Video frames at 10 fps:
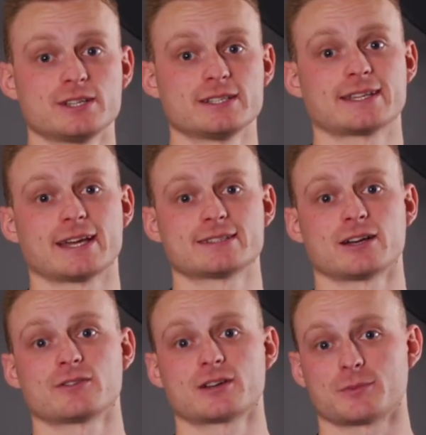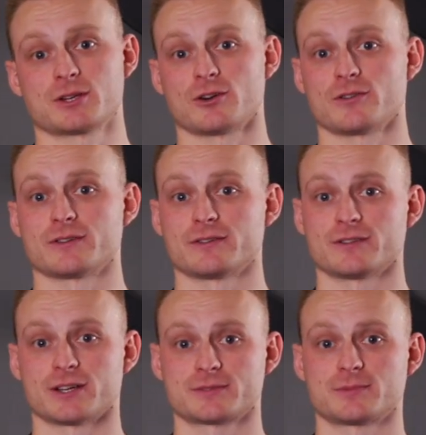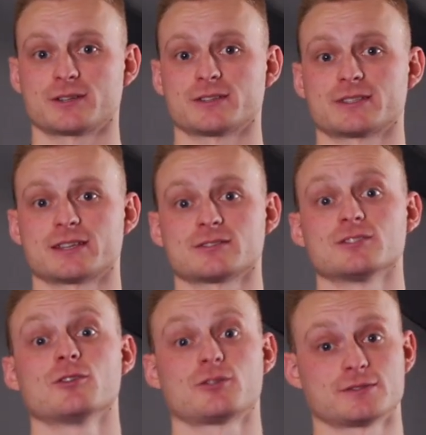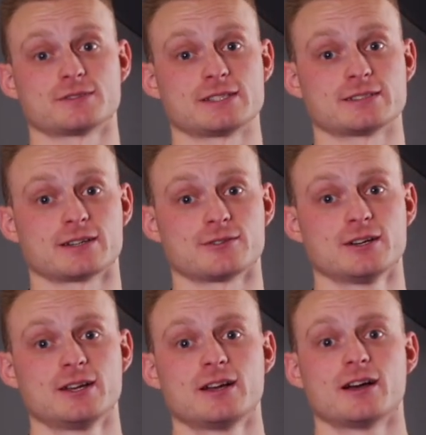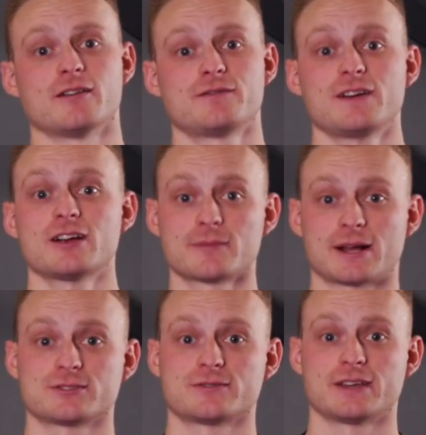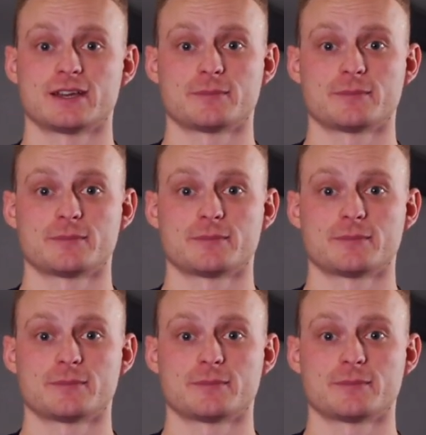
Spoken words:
need to get yourself a cup of coffee first because there's a lot of detail. A fair amount of it